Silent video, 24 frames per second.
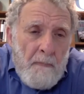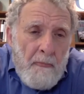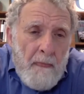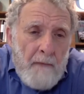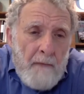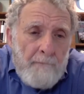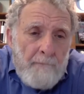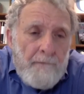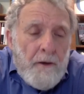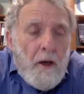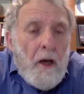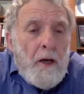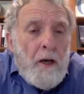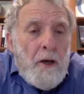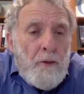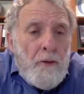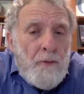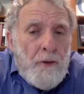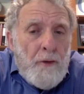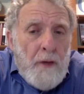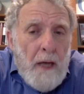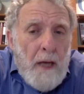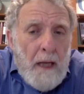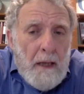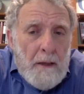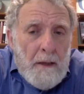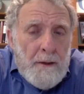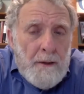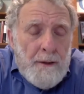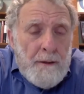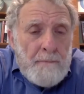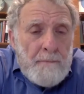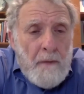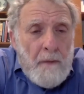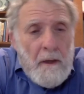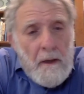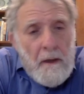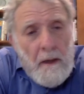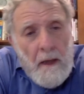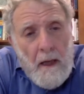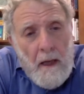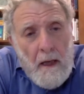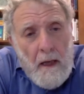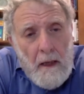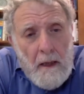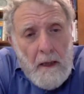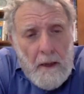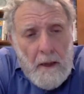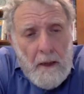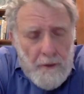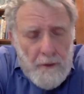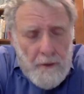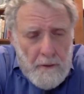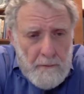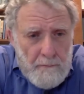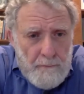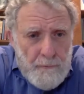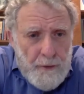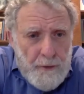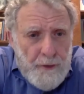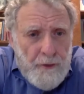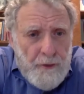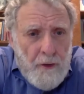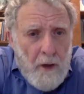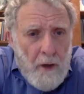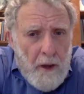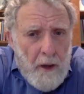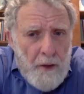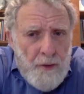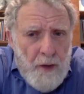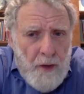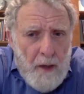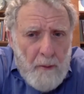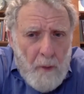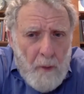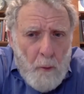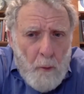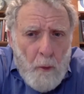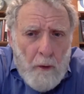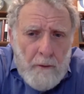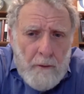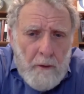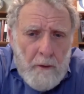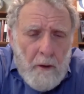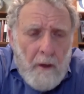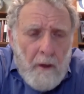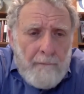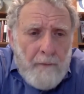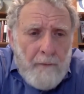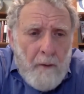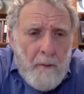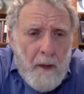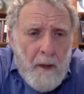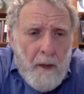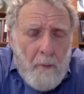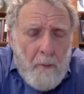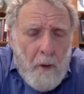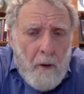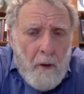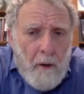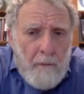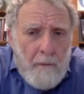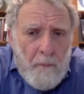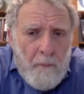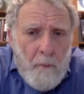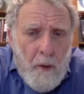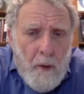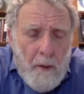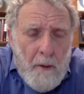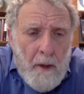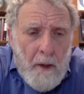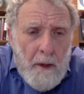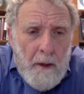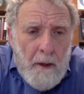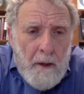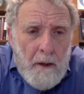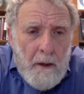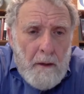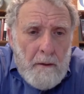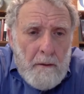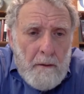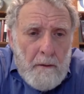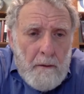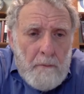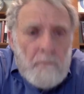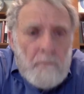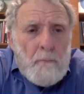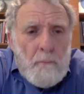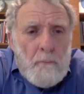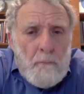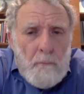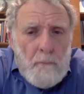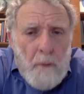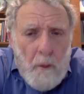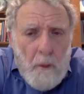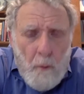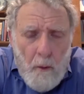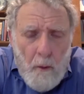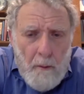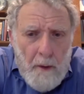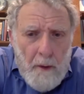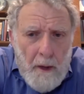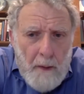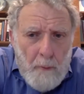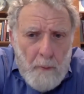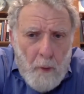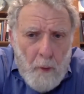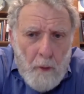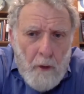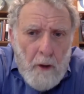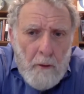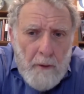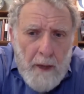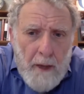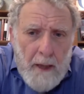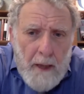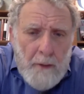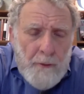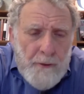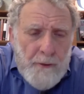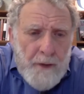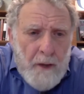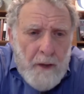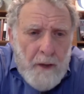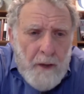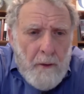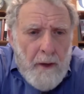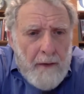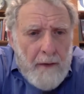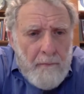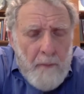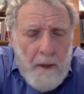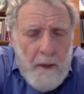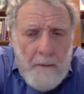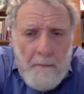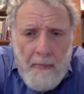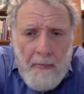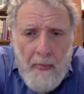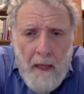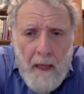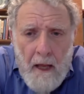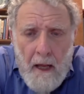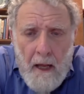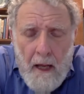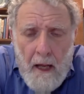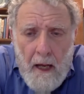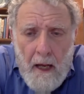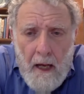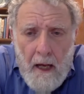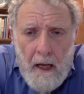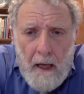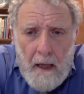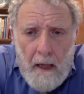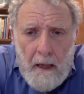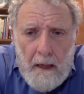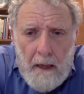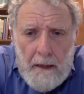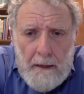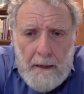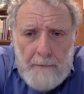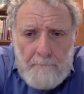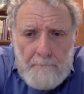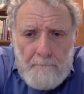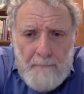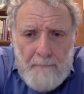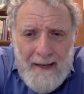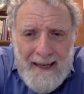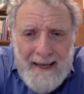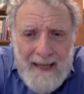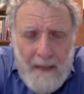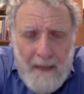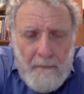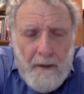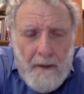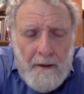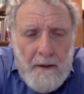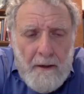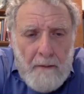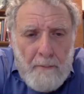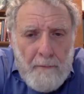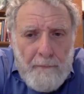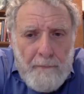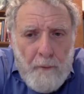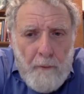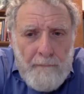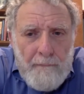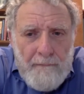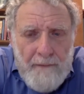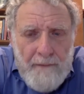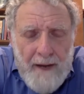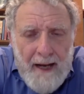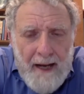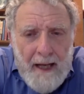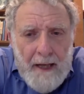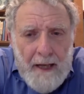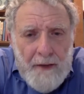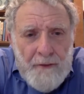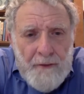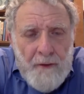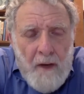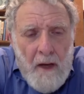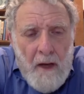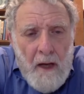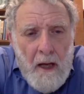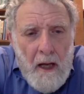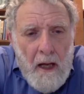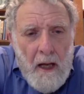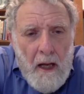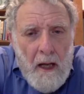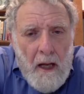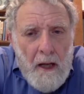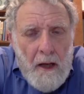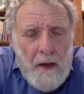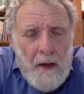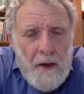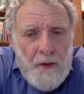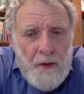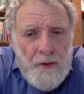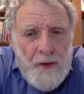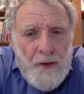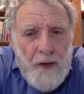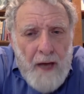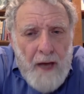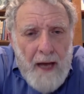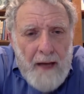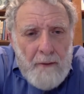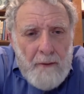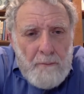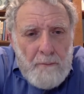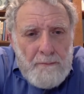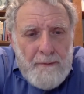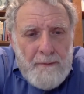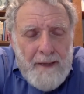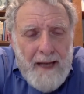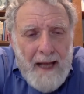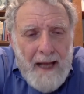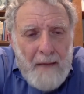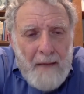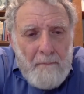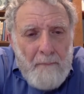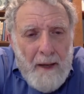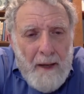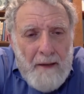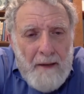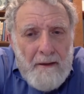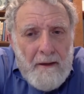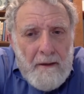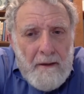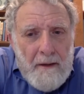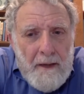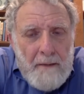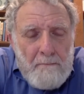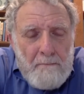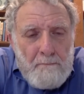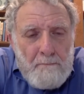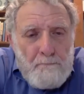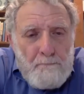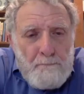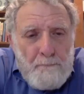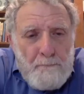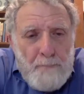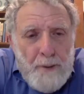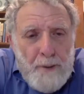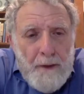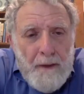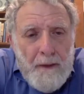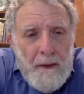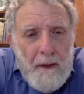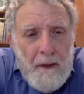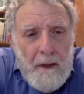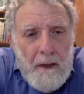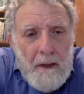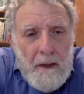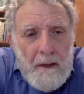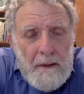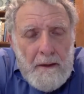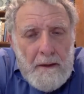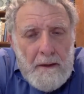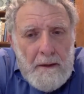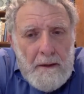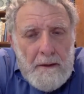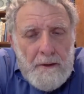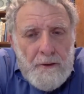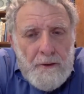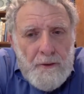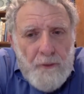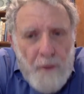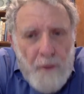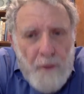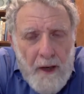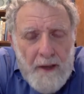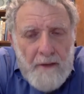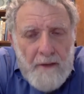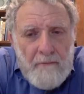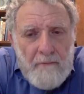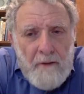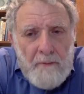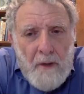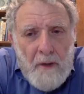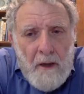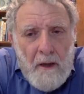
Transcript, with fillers: for $900. I was a, just starting job at a Wall Street law firm, and I borrowed it from one of my uh, a woman named Laura who was a year ahead of me. Um, and again, I said before FedEx, she had to get basically put the transcript.